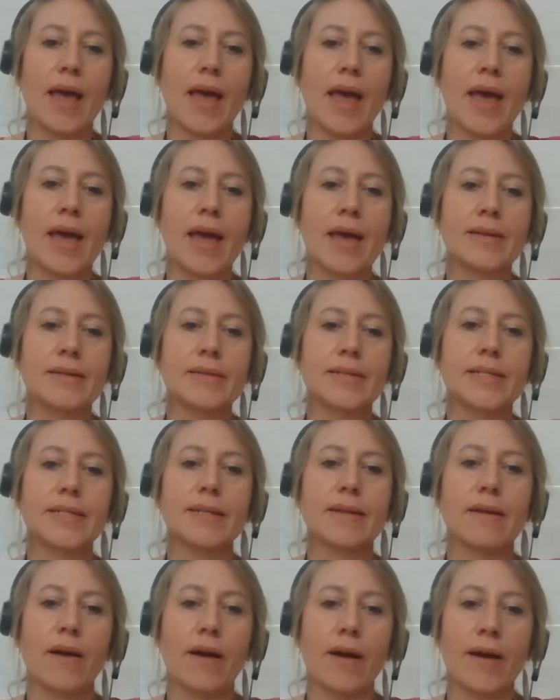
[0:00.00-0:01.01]

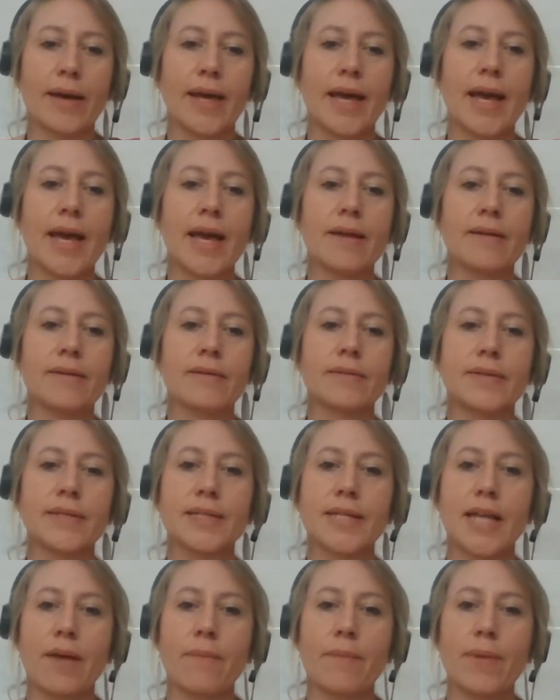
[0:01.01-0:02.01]
And again,
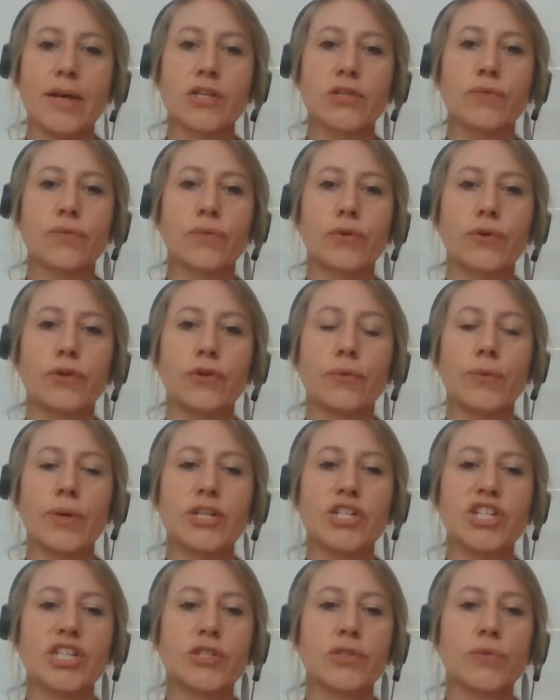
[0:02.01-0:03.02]
same as for your
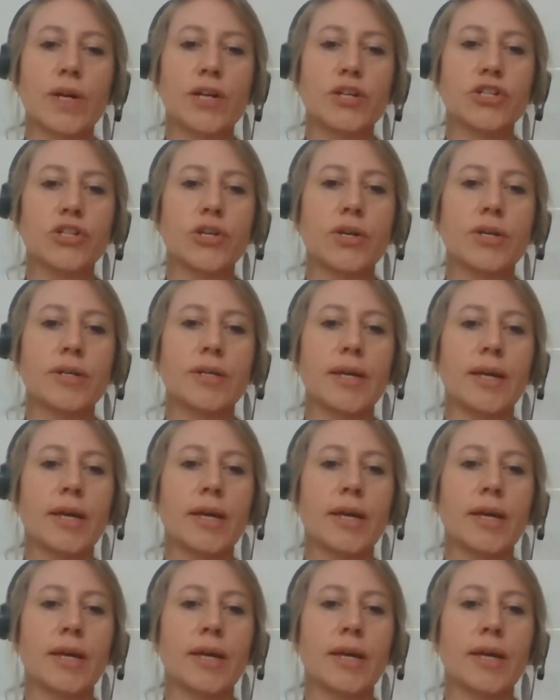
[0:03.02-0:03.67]
registration,